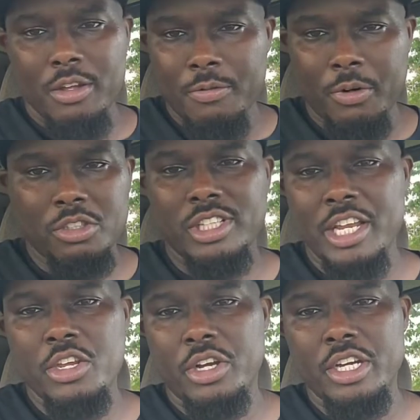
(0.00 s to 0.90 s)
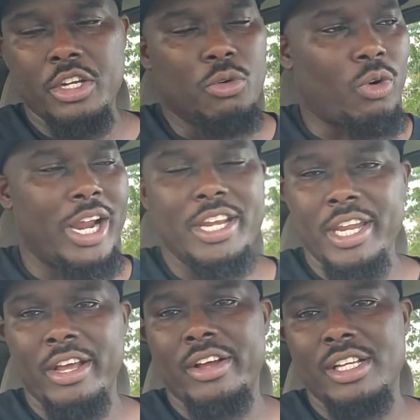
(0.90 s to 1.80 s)
first thing you can do right
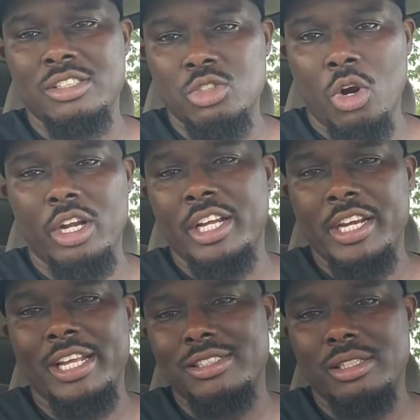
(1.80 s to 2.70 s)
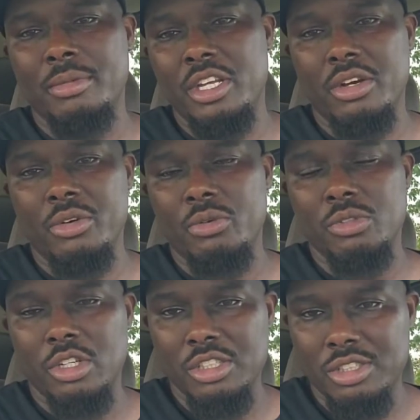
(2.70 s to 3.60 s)
now is start looking at some of your
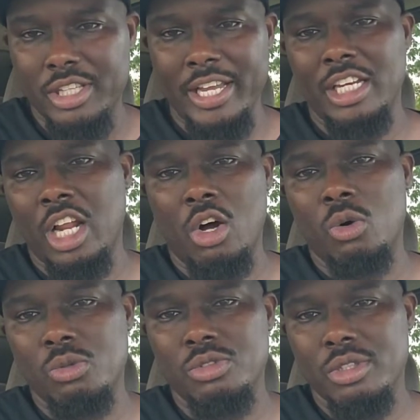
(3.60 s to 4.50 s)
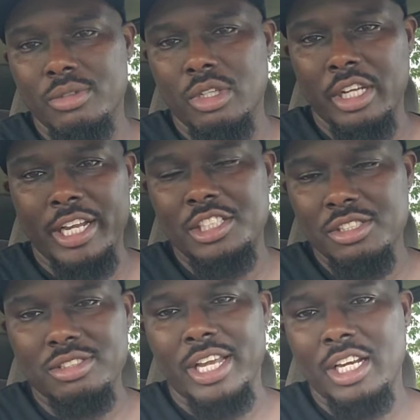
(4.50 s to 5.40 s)
state laws. Look at
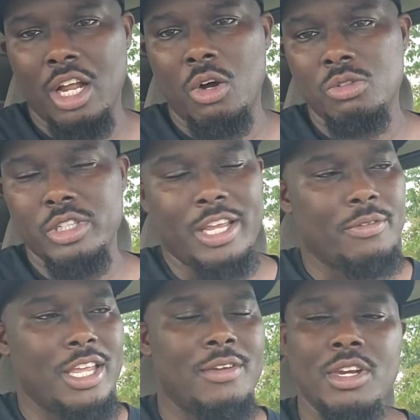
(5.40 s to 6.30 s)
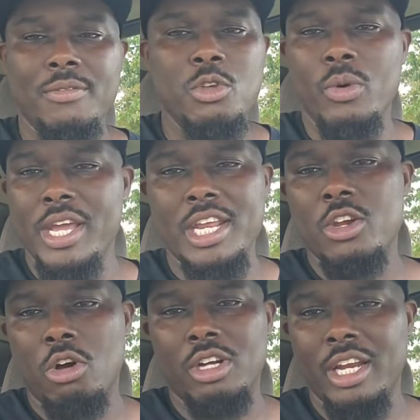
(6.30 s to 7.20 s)
your state laws. If even if you ain't
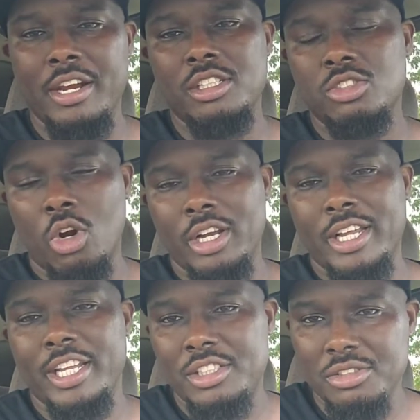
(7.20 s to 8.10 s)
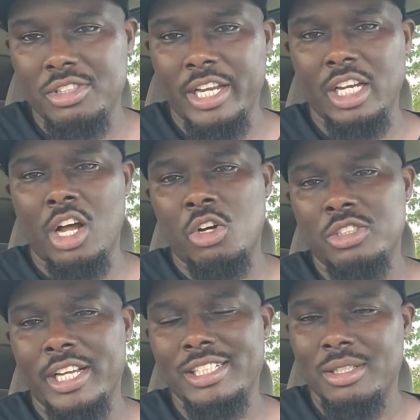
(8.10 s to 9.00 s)
in North Carolina, start looking at your state laws.
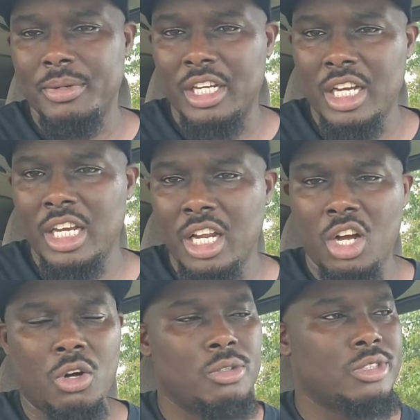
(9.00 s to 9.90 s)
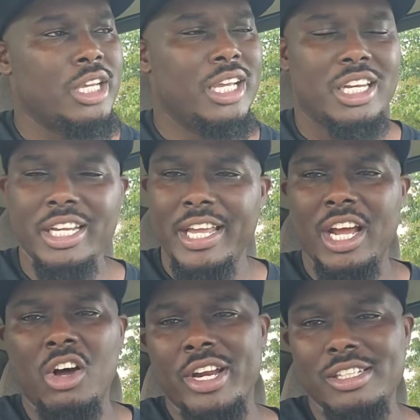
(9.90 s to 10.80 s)
Look at some of the gun laws. Look at
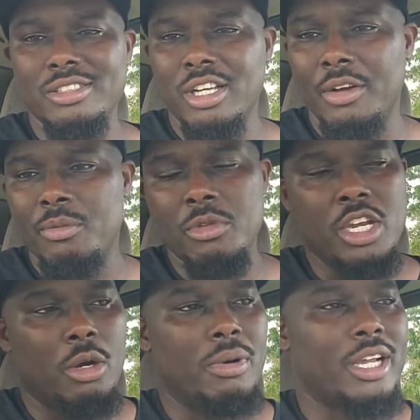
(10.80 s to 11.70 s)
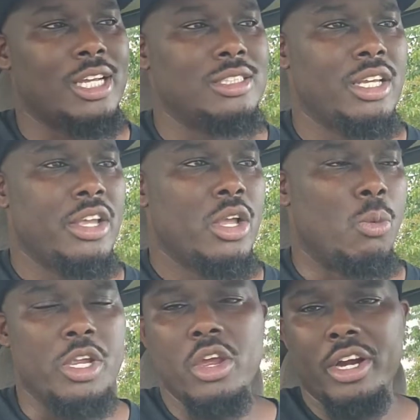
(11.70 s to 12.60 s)
all that stuff. You know, because
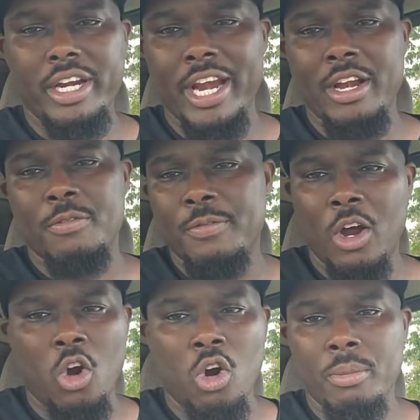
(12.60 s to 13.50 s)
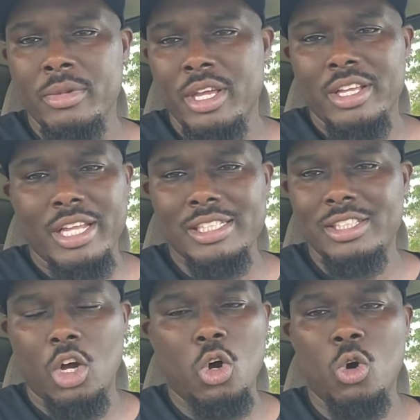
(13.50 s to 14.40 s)
when you're carrying a firearm, it's
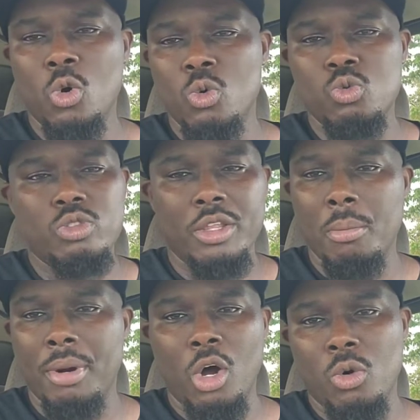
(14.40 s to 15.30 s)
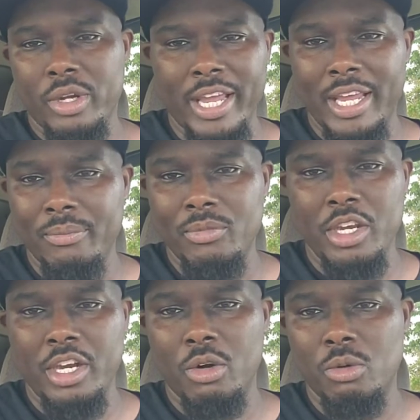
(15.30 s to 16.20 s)
a whole nother ball game.
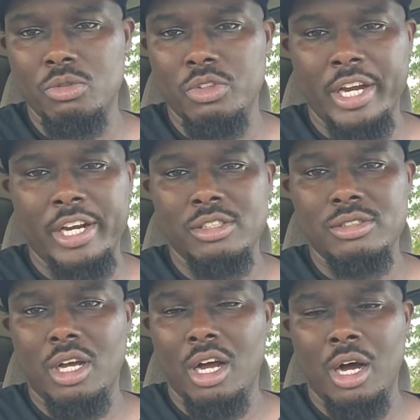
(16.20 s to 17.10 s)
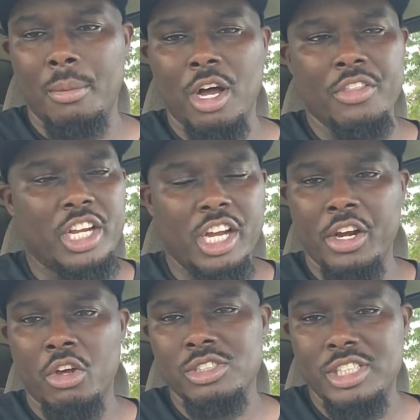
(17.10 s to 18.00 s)
You know, there's um, other
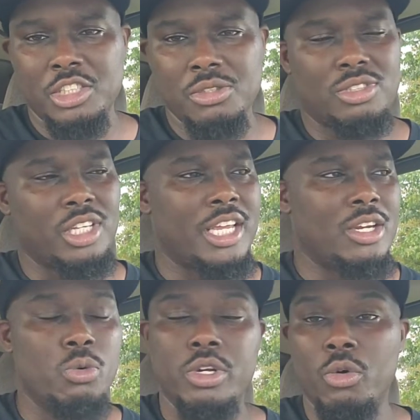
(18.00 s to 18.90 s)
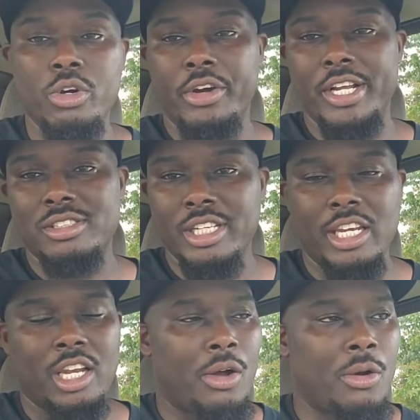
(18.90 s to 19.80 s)
gun owners that you've seen who don't know their
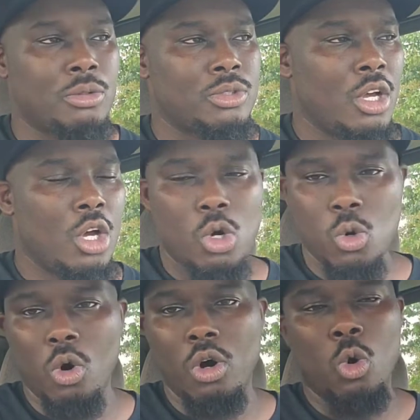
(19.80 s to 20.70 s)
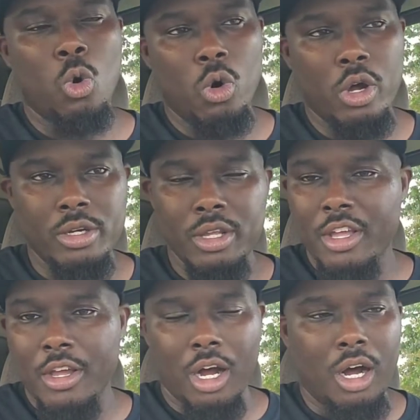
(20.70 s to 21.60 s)
state laws, who are going
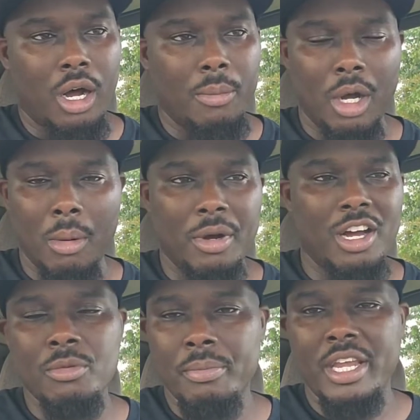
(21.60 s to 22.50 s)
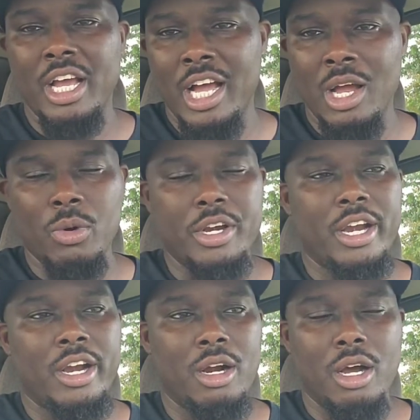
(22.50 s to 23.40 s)
um, above and beyond what
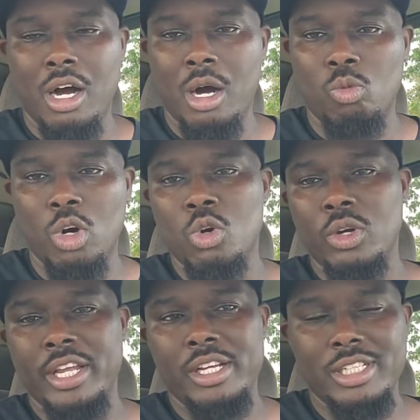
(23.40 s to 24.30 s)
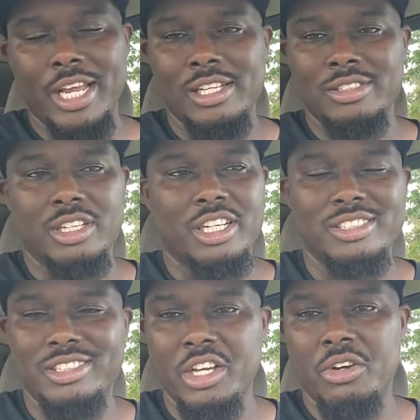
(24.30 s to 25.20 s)
their um, role is as a
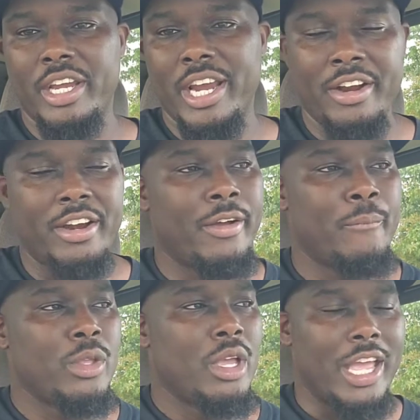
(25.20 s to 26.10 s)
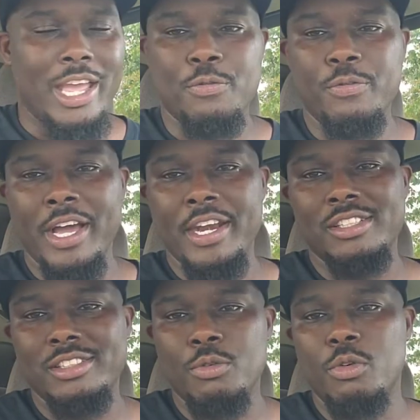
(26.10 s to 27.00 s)
concealed carrier, and find
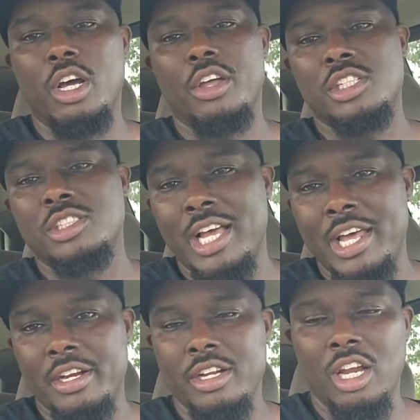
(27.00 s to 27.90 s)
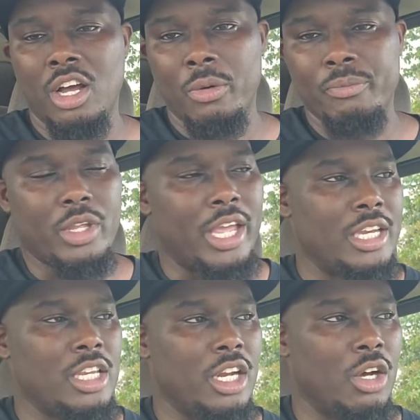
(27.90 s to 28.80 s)
themselves on the other side of the law.
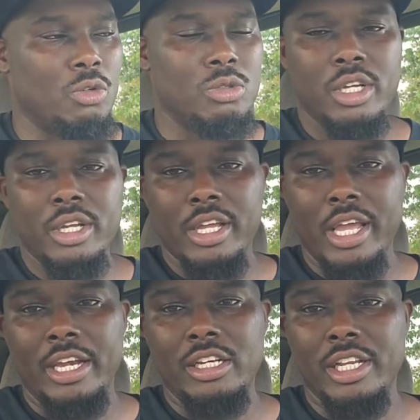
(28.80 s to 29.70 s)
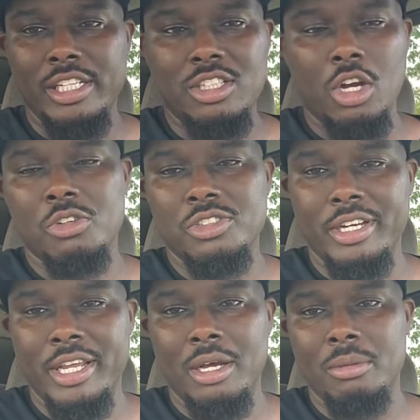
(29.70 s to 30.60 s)
And you know, and it's costing
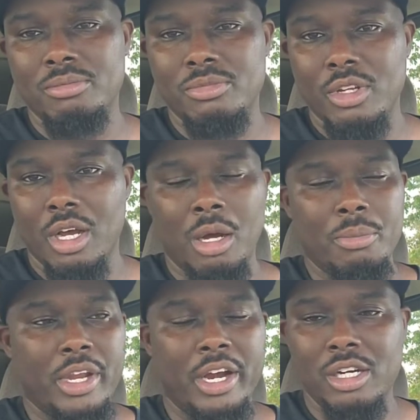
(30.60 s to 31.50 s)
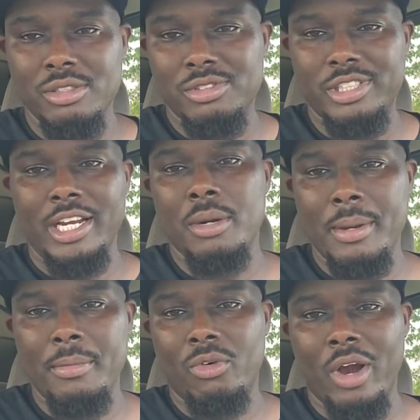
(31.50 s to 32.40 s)
them um, their Second
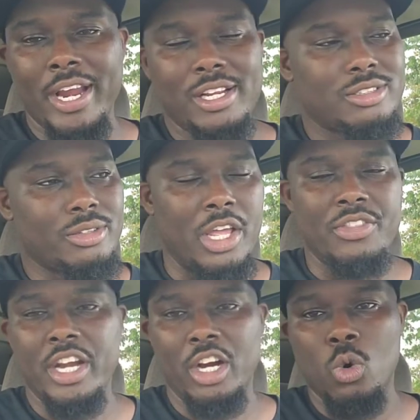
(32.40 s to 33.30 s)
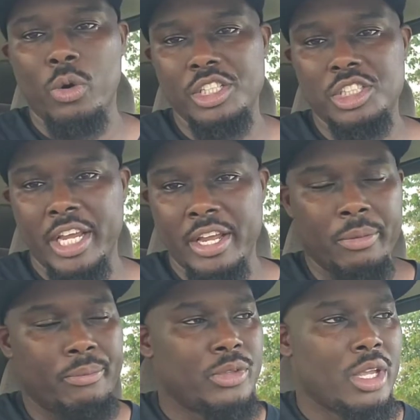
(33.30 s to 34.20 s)
Amendment rights, and they're going to jail.